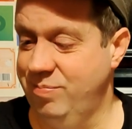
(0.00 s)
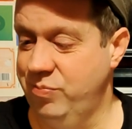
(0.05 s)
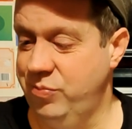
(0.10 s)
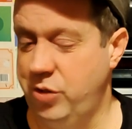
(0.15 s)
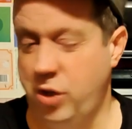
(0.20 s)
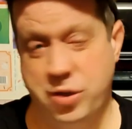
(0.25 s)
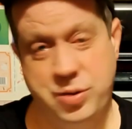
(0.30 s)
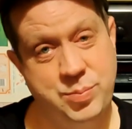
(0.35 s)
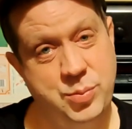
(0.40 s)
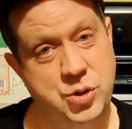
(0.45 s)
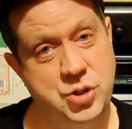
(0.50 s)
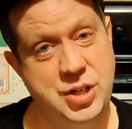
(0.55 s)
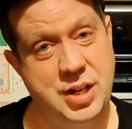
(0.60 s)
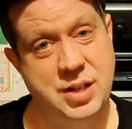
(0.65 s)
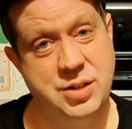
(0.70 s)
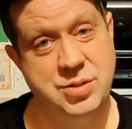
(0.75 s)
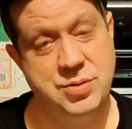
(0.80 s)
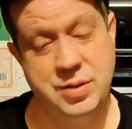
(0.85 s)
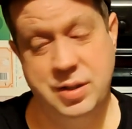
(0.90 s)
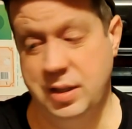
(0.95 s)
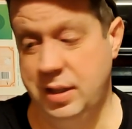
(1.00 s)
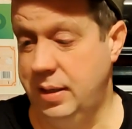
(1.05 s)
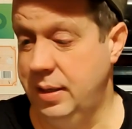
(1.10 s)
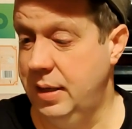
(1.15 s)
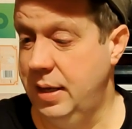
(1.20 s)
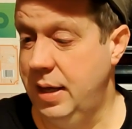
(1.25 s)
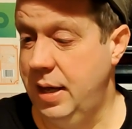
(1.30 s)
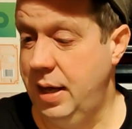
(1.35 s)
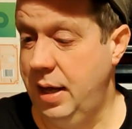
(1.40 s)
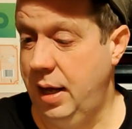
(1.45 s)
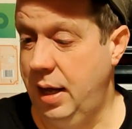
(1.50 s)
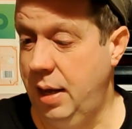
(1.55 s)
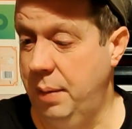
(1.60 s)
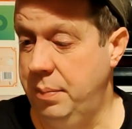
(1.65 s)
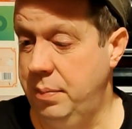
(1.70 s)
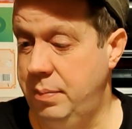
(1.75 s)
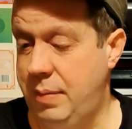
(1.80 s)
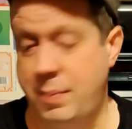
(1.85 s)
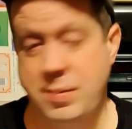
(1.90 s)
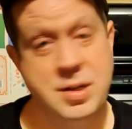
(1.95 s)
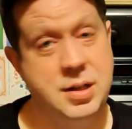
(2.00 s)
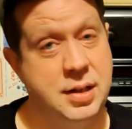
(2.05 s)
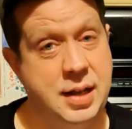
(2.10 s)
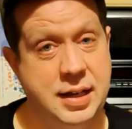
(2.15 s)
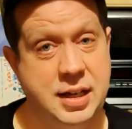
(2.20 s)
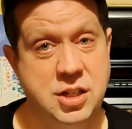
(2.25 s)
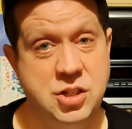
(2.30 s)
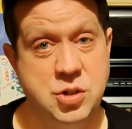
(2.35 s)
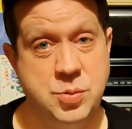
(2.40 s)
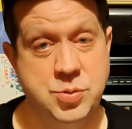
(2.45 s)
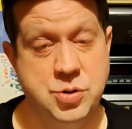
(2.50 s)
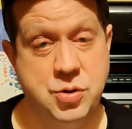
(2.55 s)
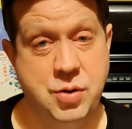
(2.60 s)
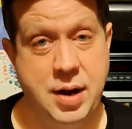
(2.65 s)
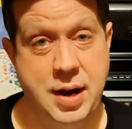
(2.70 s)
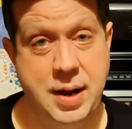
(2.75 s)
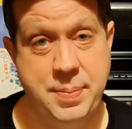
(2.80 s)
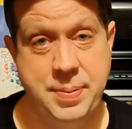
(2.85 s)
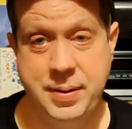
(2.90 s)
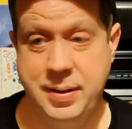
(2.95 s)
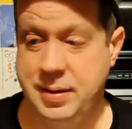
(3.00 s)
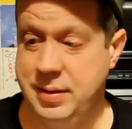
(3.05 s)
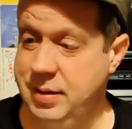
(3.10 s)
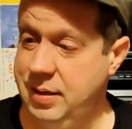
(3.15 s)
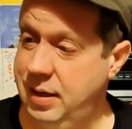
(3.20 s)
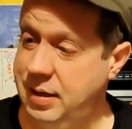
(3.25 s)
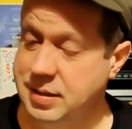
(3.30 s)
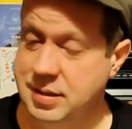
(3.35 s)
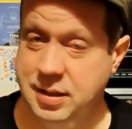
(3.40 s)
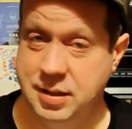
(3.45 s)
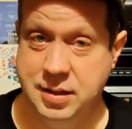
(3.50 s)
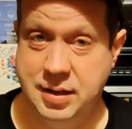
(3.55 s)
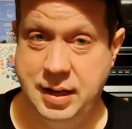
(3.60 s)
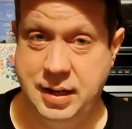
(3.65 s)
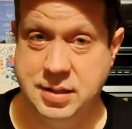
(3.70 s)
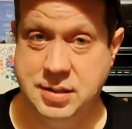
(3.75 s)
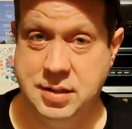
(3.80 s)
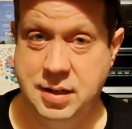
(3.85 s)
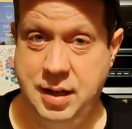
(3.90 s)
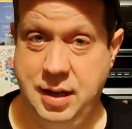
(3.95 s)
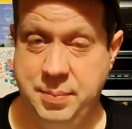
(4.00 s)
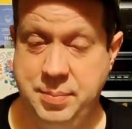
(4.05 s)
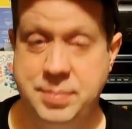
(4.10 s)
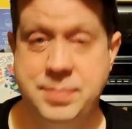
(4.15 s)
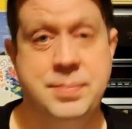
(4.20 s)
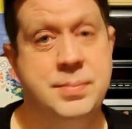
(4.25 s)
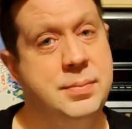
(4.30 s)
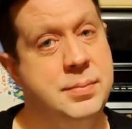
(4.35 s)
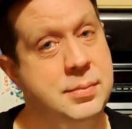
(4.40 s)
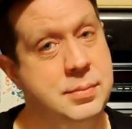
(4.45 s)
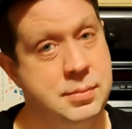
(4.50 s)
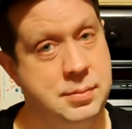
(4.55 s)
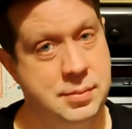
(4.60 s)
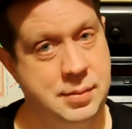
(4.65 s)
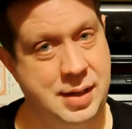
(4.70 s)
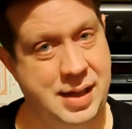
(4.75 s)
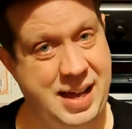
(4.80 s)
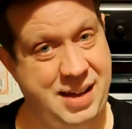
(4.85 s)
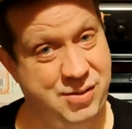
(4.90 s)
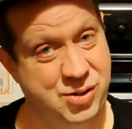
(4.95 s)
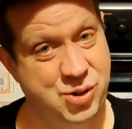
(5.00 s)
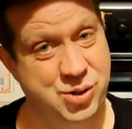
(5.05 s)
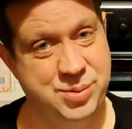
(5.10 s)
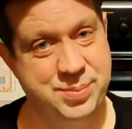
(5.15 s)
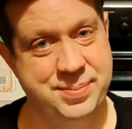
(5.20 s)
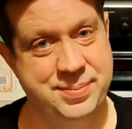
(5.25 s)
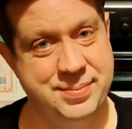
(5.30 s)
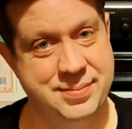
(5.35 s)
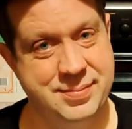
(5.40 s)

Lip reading: Not much else really. Remember to like and subscribe. Until the next time, have a good one.